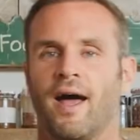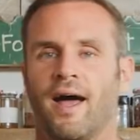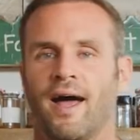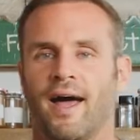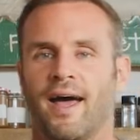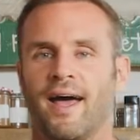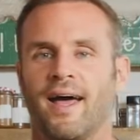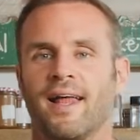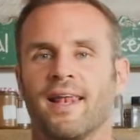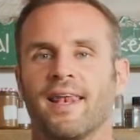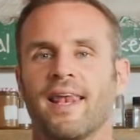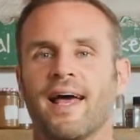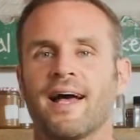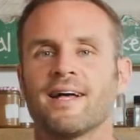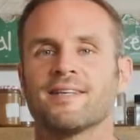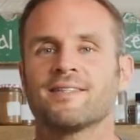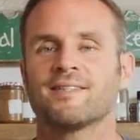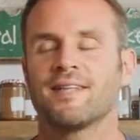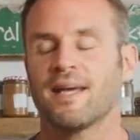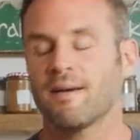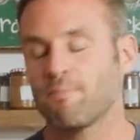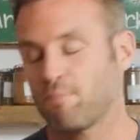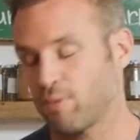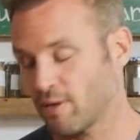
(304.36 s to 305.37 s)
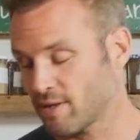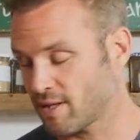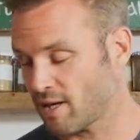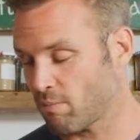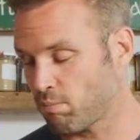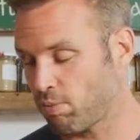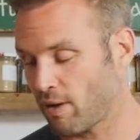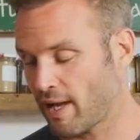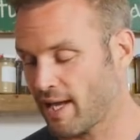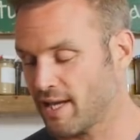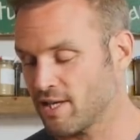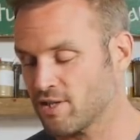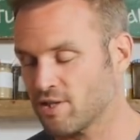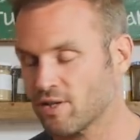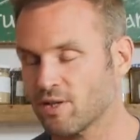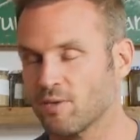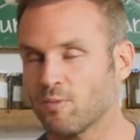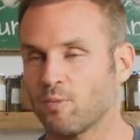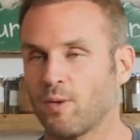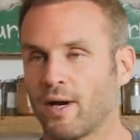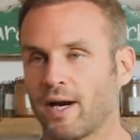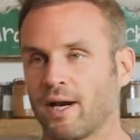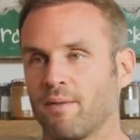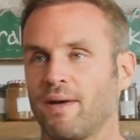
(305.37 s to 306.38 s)
Last step with our
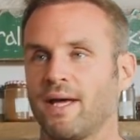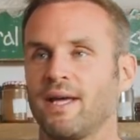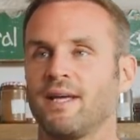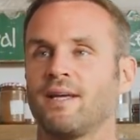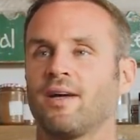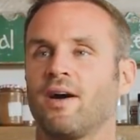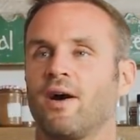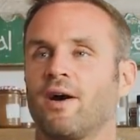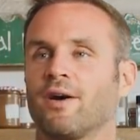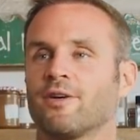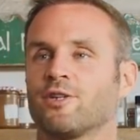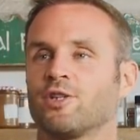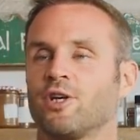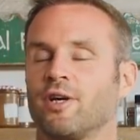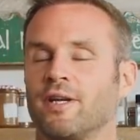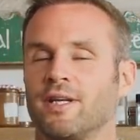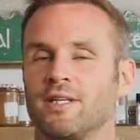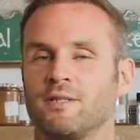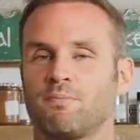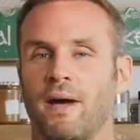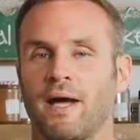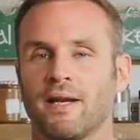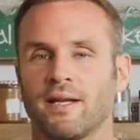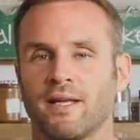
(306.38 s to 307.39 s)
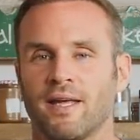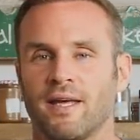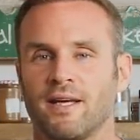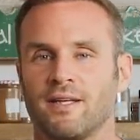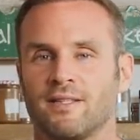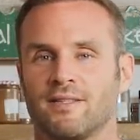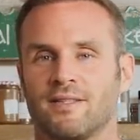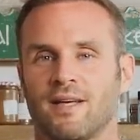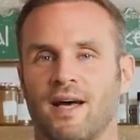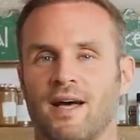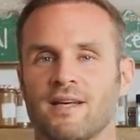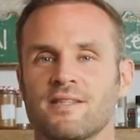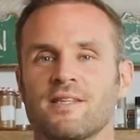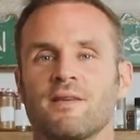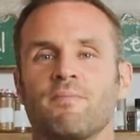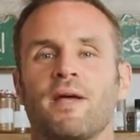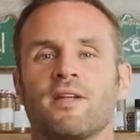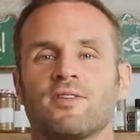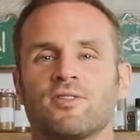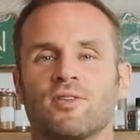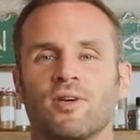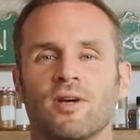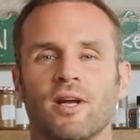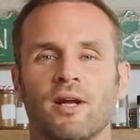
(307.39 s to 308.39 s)
blender, we're gonna make our Chinese pancakes. As I
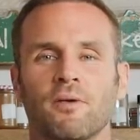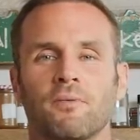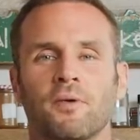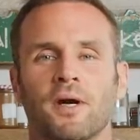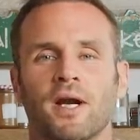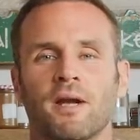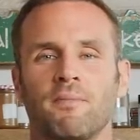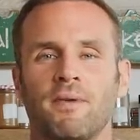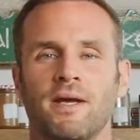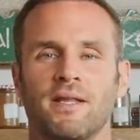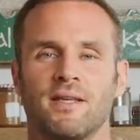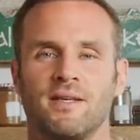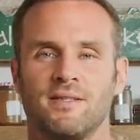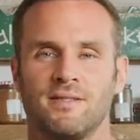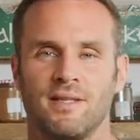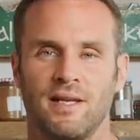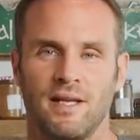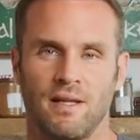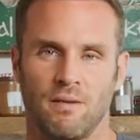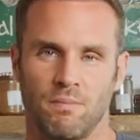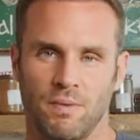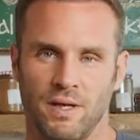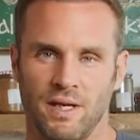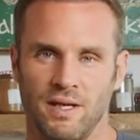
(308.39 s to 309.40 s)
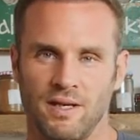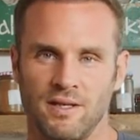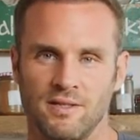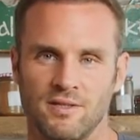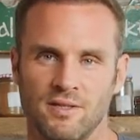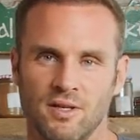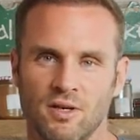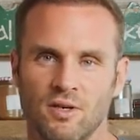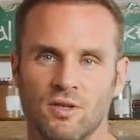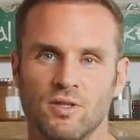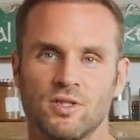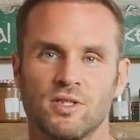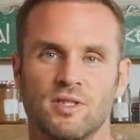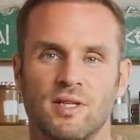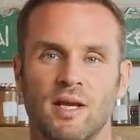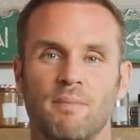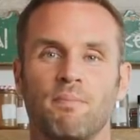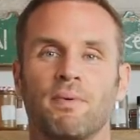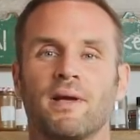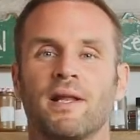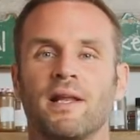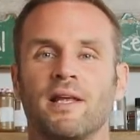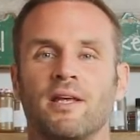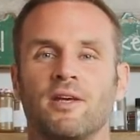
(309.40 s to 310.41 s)
mentioned earlier, we're gonna make these a little bit easier.
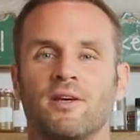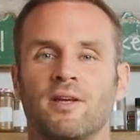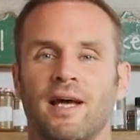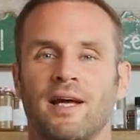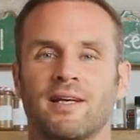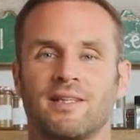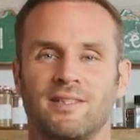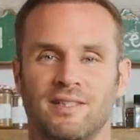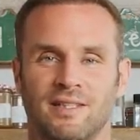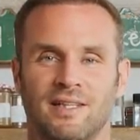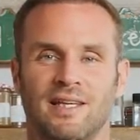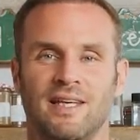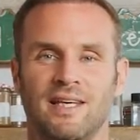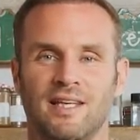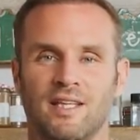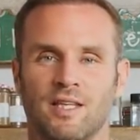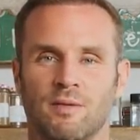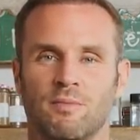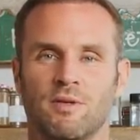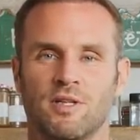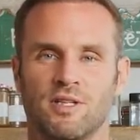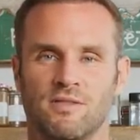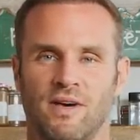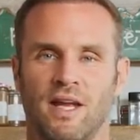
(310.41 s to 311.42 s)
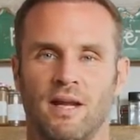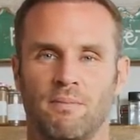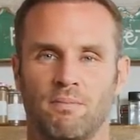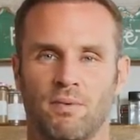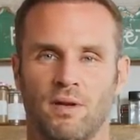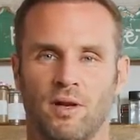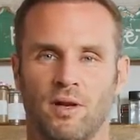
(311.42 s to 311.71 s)
Typically, you'd actually need them and develop